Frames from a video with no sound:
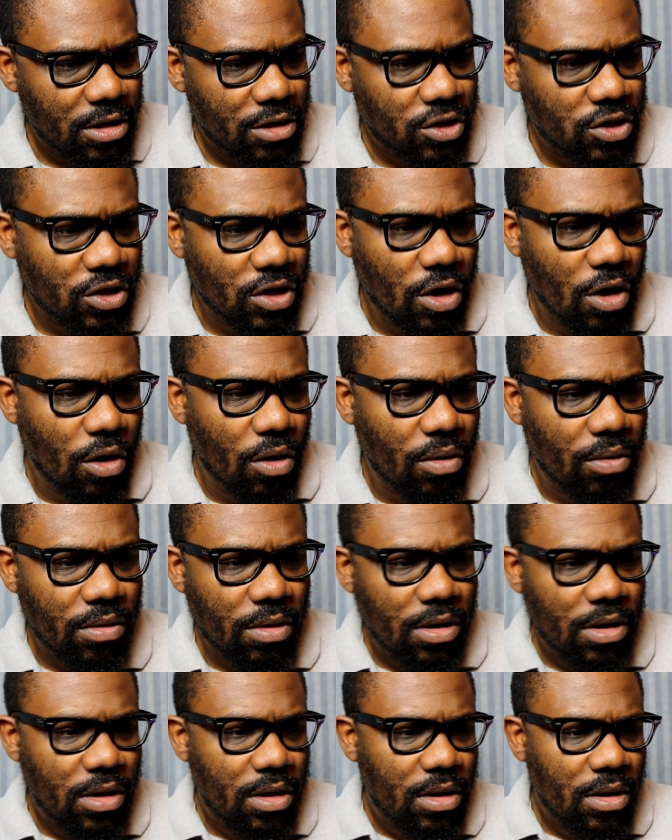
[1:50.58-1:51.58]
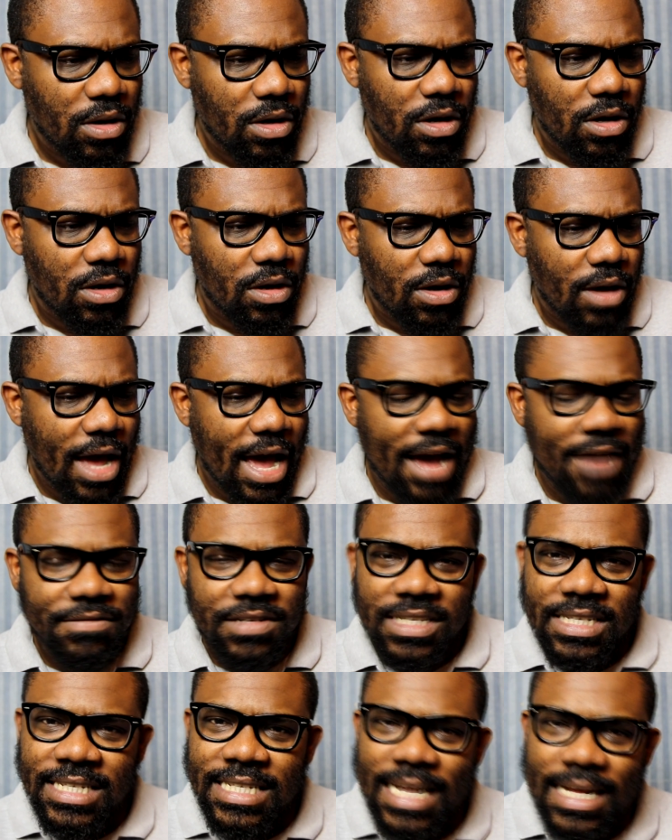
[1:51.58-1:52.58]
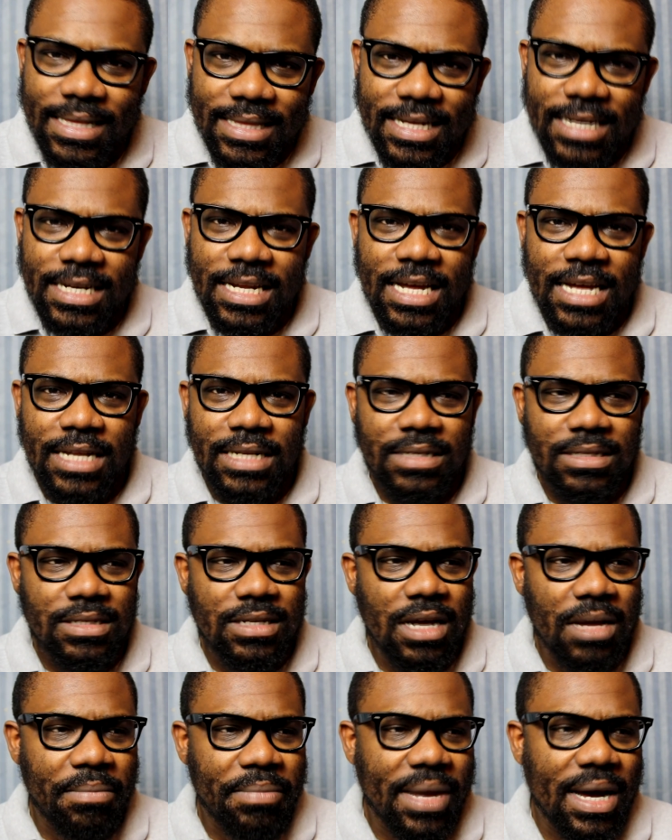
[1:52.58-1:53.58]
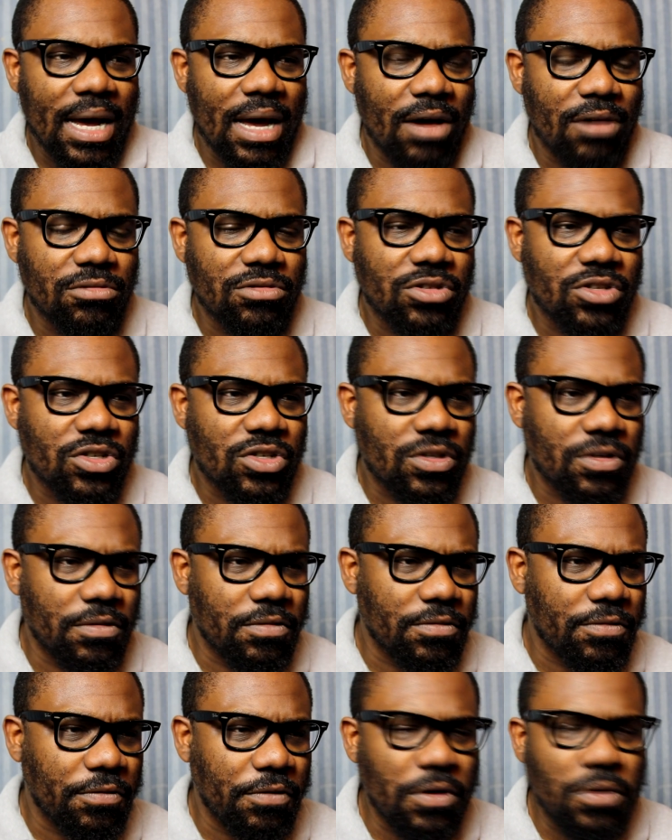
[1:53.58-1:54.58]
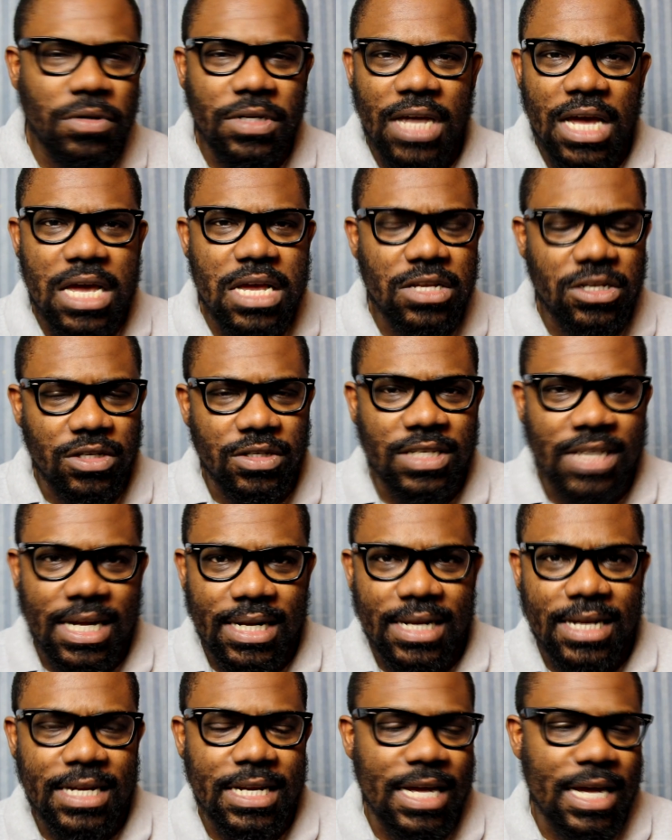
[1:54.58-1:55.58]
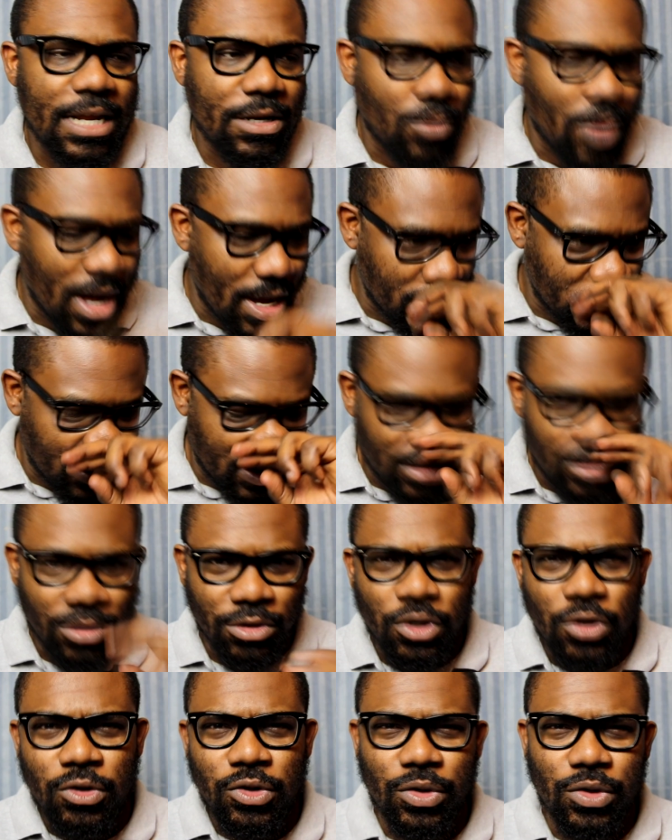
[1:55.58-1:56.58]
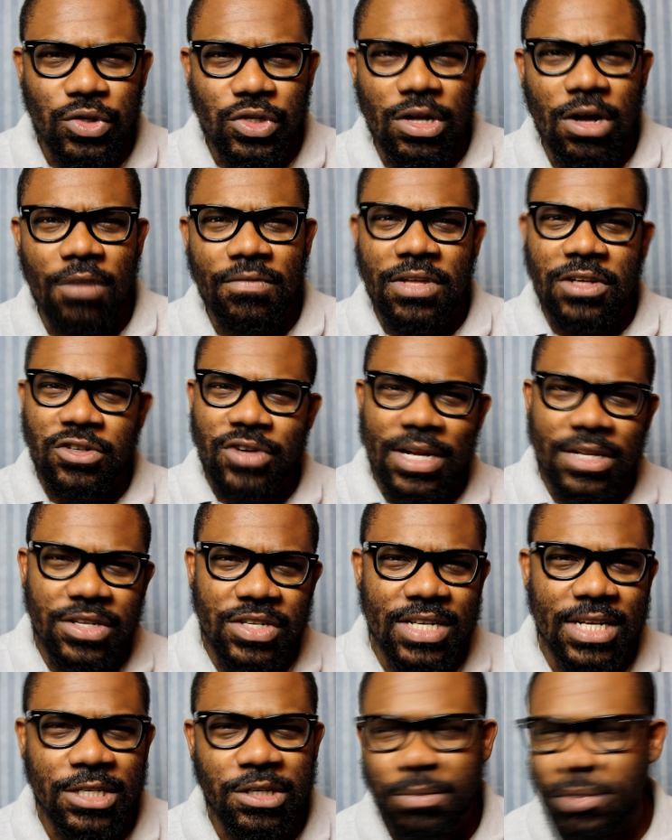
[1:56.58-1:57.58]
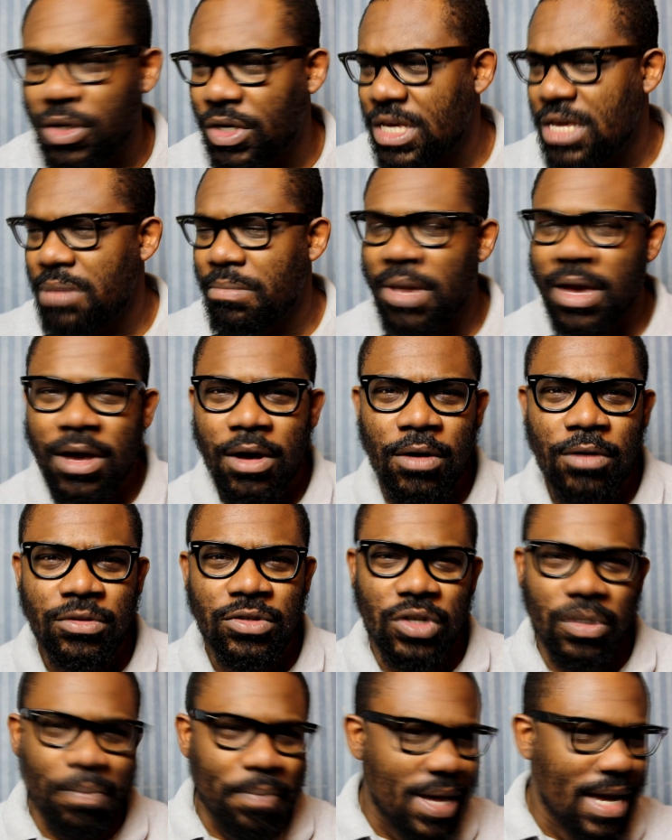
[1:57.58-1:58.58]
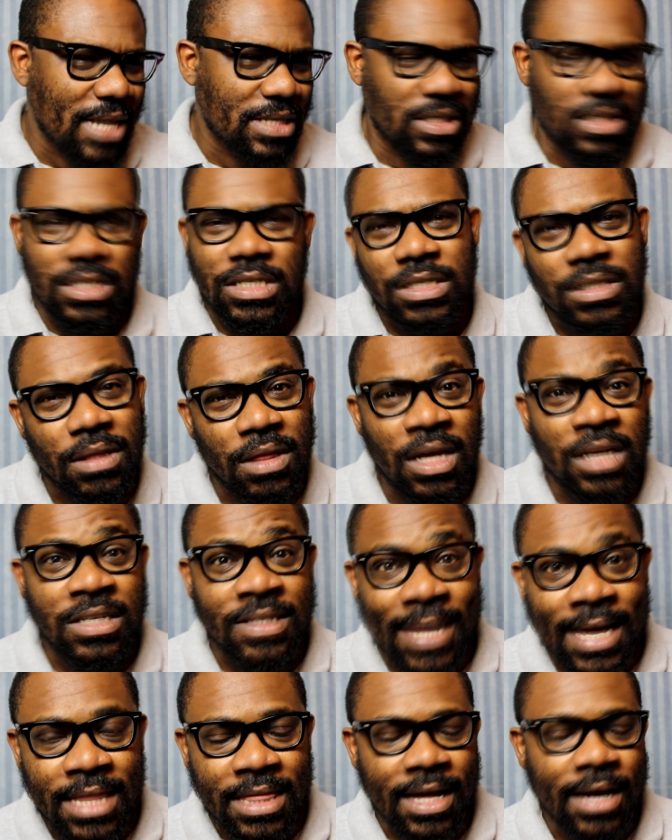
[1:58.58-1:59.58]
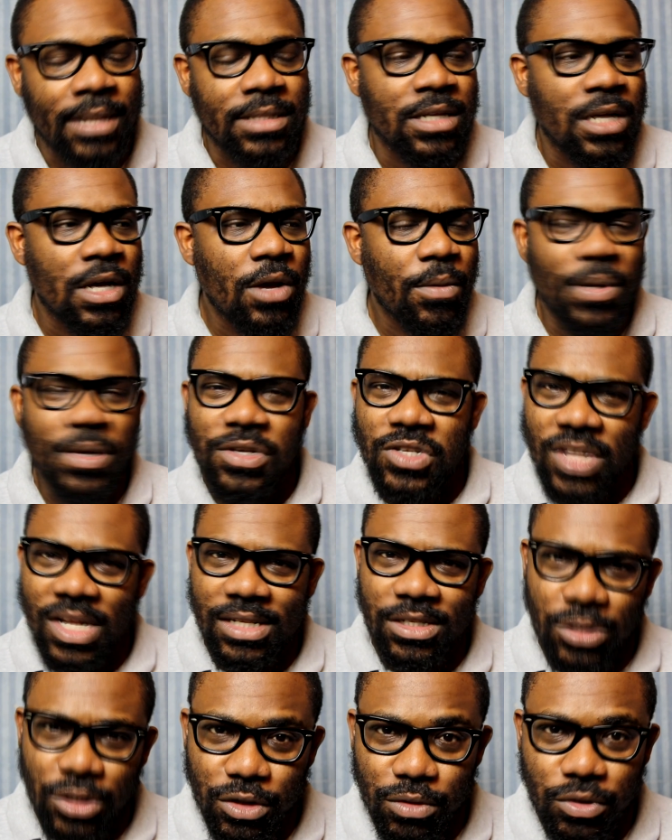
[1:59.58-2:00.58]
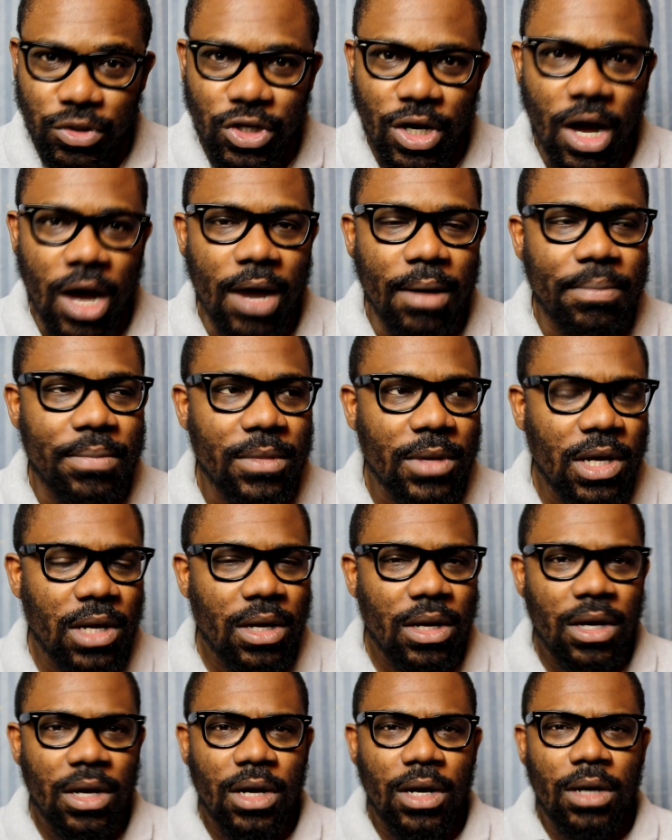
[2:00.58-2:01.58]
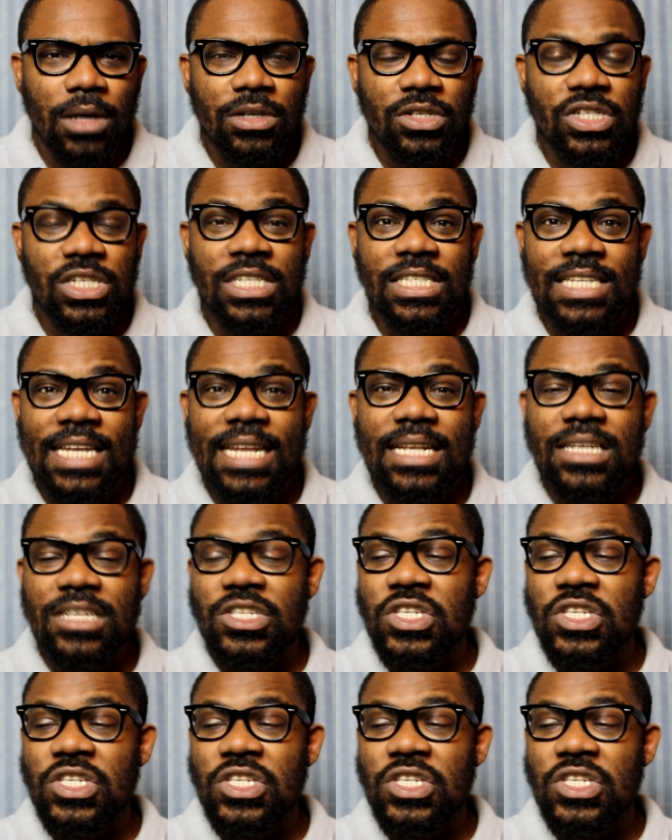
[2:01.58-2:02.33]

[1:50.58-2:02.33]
So after settling in, about few days to settling in, whilst usual stuff, they're trying to set up your emails, your passes and things like that when you start a new job, she then